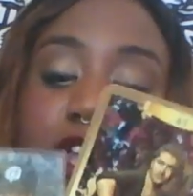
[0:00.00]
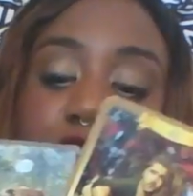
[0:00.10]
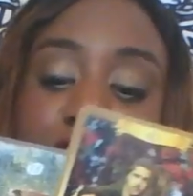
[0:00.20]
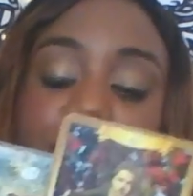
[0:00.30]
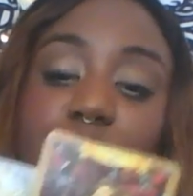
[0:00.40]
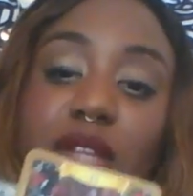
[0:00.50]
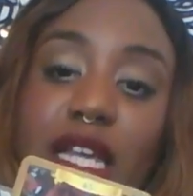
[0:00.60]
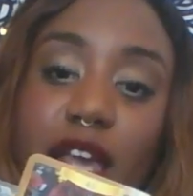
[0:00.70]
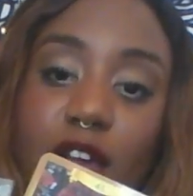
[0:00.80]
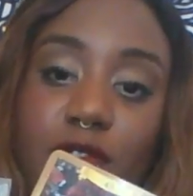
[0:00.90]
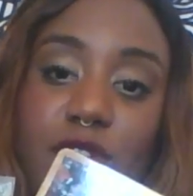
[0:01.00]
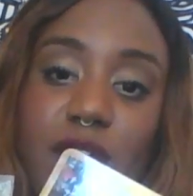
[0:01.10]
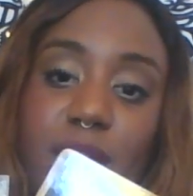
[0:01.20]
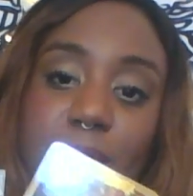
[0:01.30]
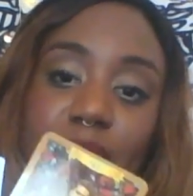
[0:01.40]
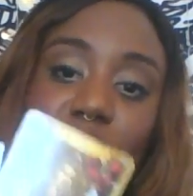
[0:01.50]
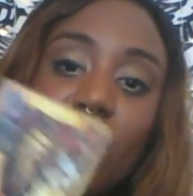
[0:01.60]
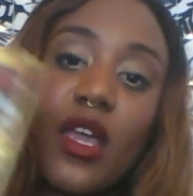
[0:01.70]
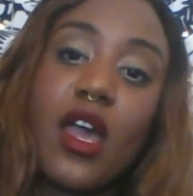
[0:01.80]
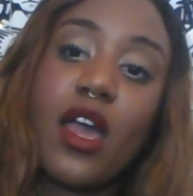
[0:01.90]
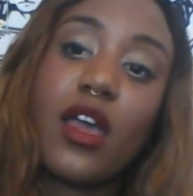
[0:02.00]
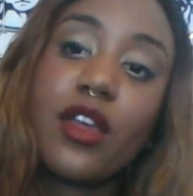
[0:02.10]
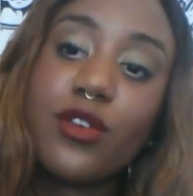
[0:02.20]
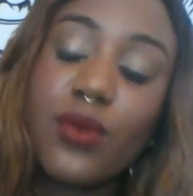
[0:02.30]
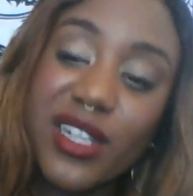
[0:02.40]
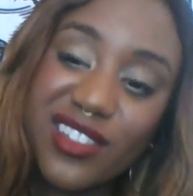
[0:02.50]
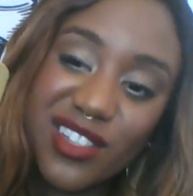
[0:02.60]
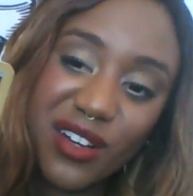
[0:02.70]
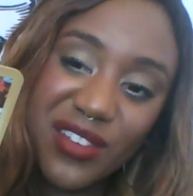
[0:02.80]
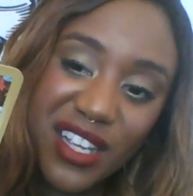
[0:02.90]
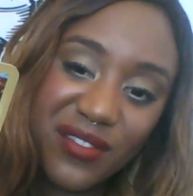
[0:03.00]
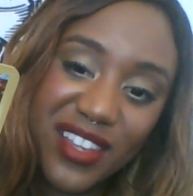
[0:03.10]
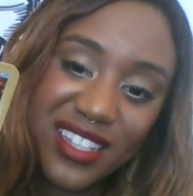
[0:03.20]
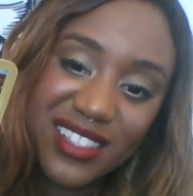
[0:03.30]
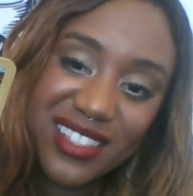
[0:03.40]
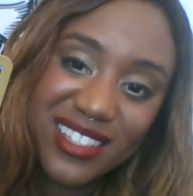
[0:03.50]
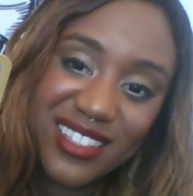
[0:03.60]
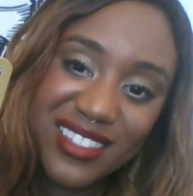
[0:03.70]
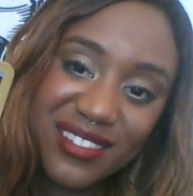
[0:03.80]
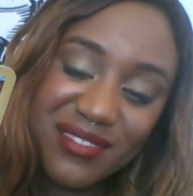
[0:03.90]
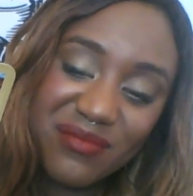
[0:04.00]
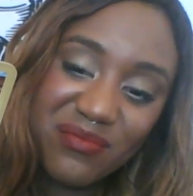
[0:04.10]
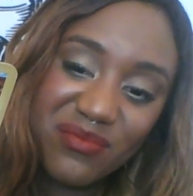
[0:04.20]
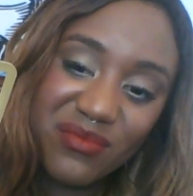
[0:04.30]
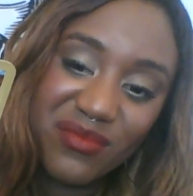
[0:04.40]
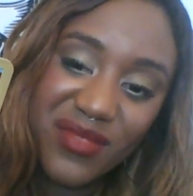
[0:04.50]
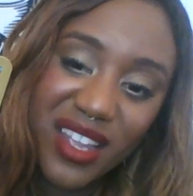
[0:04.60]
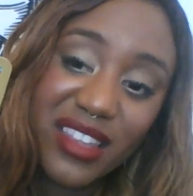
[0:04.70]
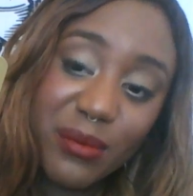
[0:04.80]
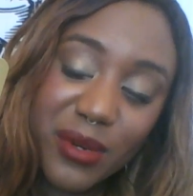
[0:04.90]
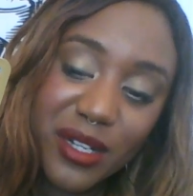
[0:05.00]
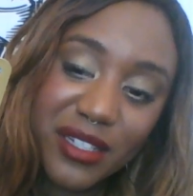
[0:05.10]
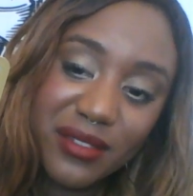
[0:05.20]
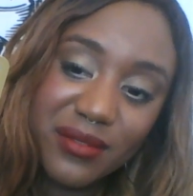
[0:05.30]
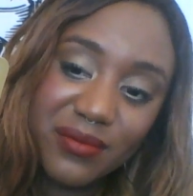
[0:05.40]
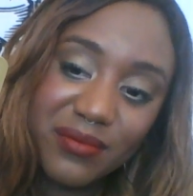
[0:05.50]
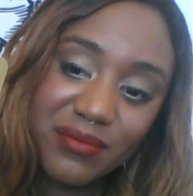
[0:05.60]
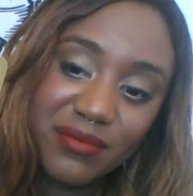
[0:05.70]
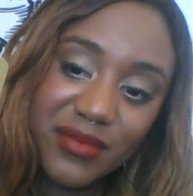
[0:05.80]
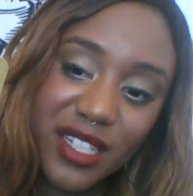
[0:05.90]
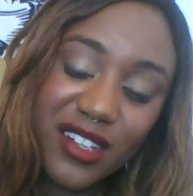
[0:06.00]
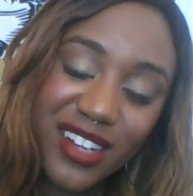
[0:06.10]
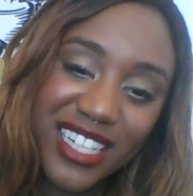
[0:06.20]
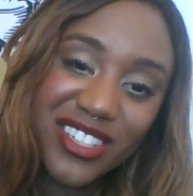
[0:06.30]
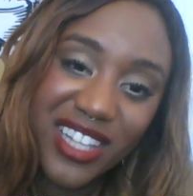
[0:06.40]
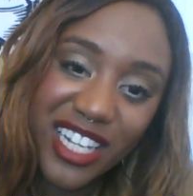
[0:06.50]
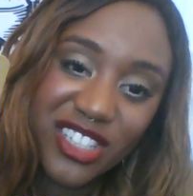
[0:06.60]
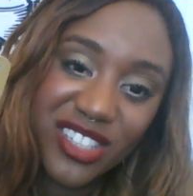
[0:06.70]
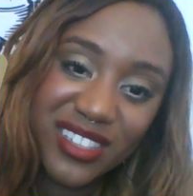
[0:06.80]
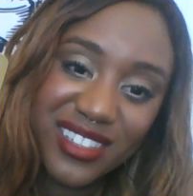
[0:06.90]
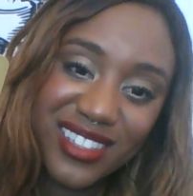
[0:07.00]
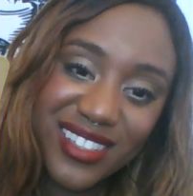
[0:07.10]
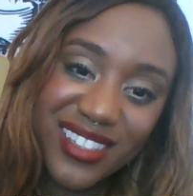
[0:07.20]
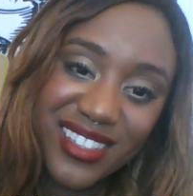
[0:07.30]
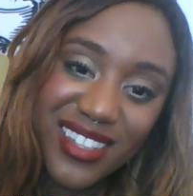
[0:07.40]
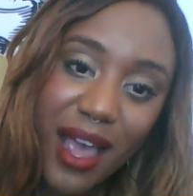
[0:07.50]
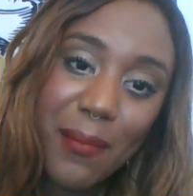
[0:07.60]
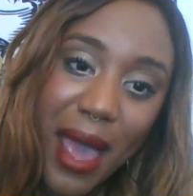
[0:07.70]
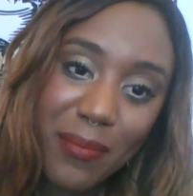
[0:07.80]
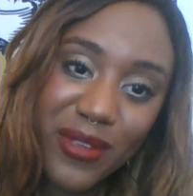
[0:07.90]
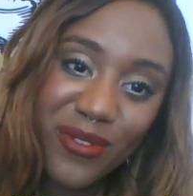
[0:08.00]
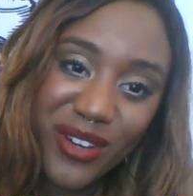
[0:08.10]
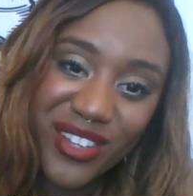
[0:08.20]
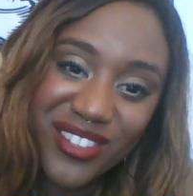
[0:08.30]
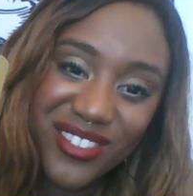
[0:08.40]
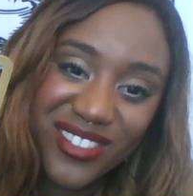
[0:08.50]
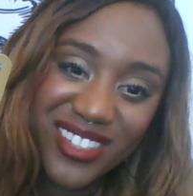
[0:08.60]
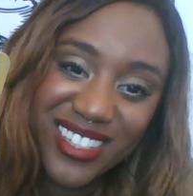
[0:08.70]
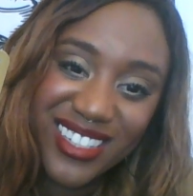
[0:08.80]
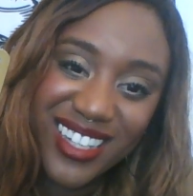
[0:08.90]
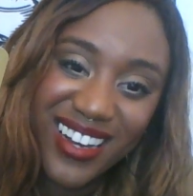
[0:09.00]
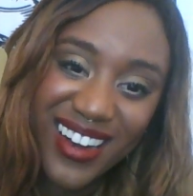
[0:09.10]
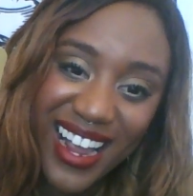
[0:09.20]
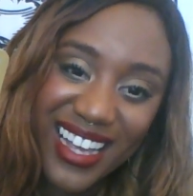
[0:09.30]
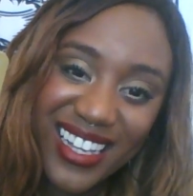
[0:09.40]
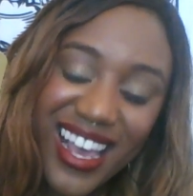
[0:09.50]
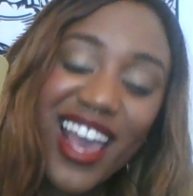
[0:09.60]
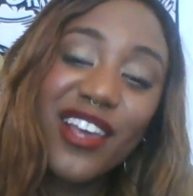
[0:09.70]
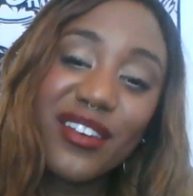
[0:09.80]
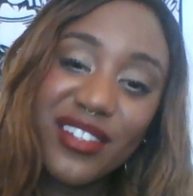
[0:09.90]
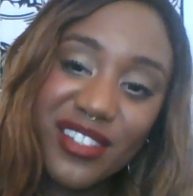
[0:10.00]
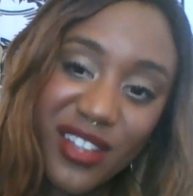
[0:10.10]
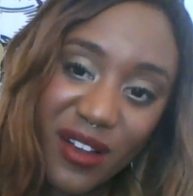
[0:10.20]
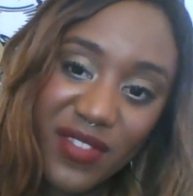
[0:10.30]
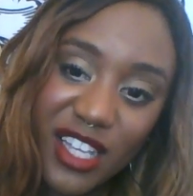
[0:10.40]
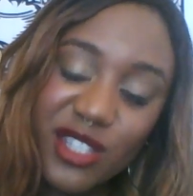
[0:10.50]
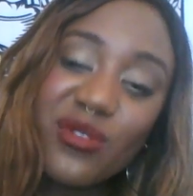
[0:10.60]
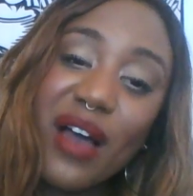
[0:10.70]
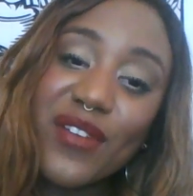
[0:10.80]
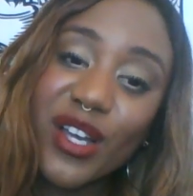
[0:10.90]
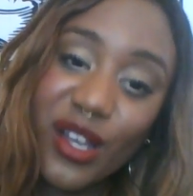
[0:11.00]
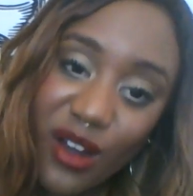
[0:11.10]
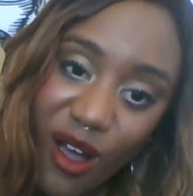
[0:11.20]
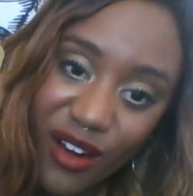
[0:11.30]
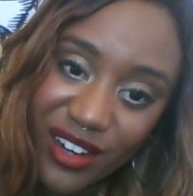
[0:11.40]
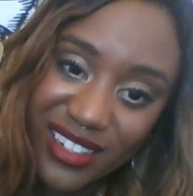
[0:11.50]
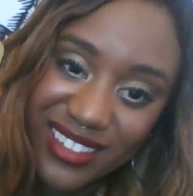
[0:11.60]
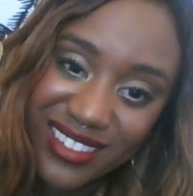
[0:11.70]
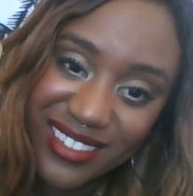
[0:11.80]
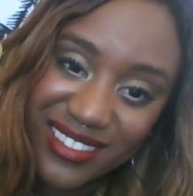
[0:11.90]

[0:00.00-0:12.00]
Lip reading: and you truly care for them. You are deserving of this. Libra, congratulations. I'm happy for you. All right? You deserve this. You have a good heart.